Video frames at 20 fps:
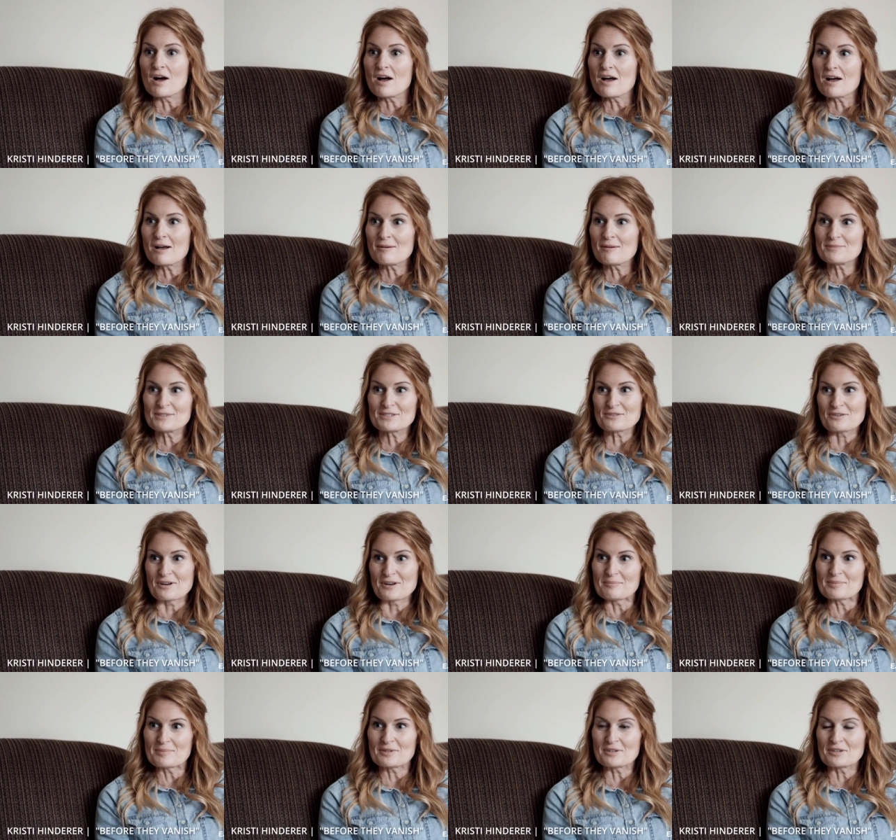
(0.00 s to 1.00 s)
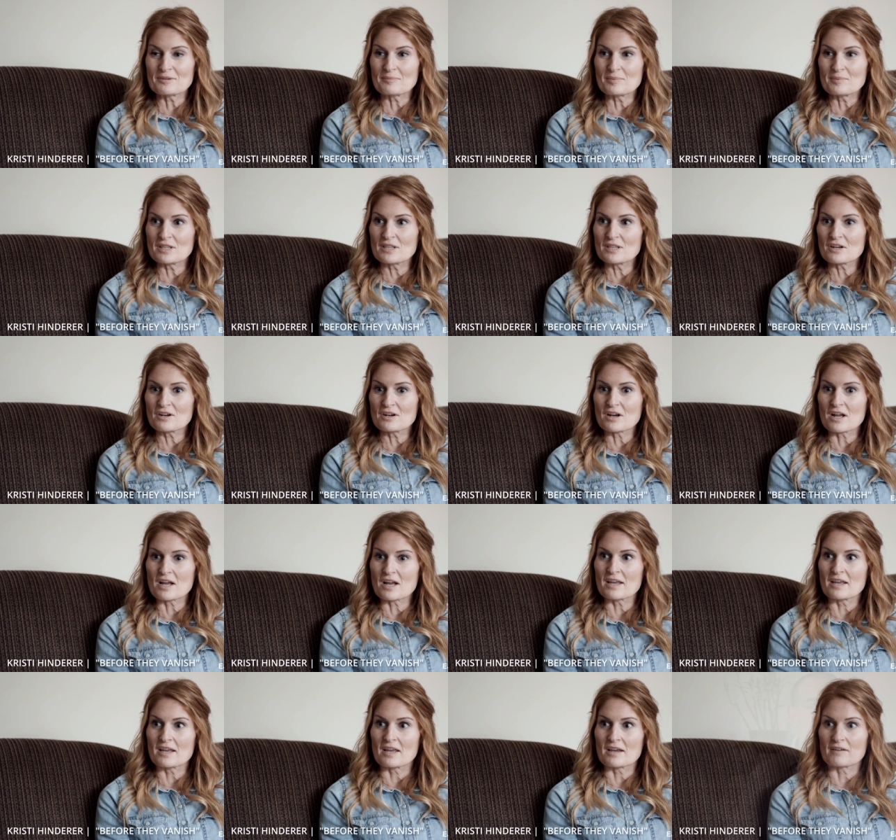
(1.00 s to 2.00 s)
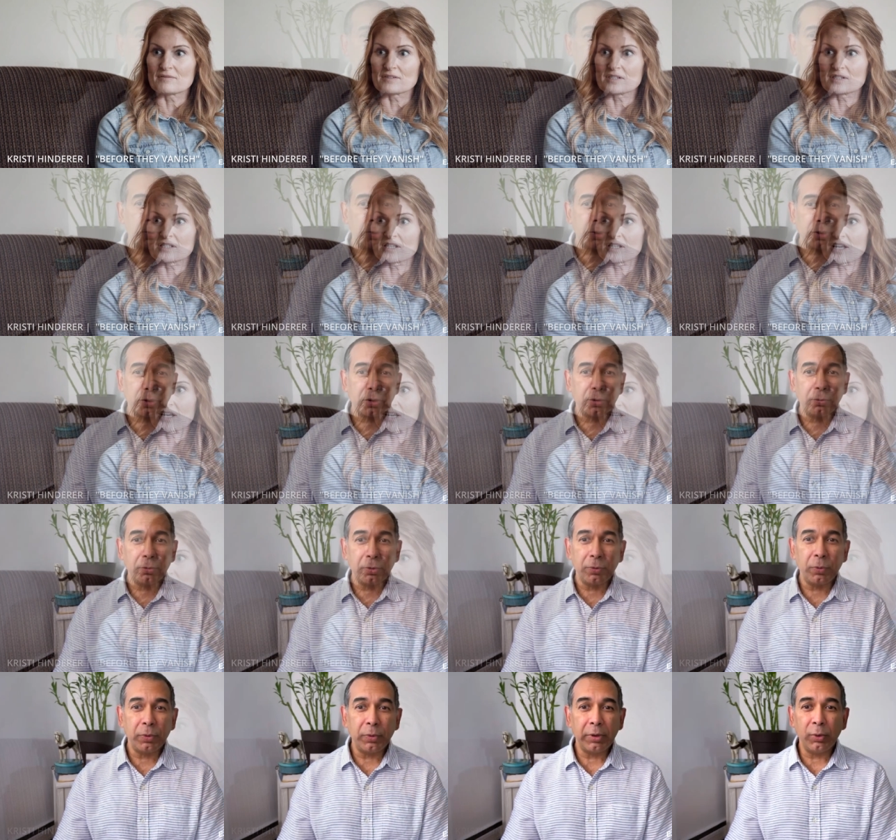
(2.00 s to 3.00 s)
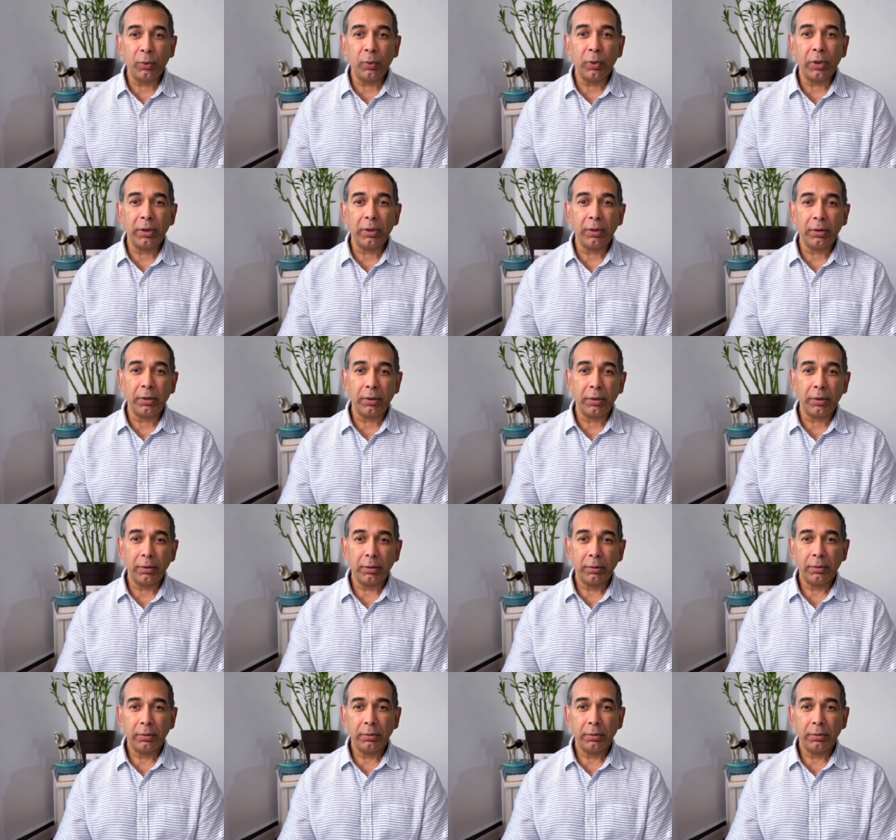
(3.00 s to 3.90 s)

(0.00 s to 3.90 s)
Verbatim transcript: you are an actress. Is there a competition between you and her?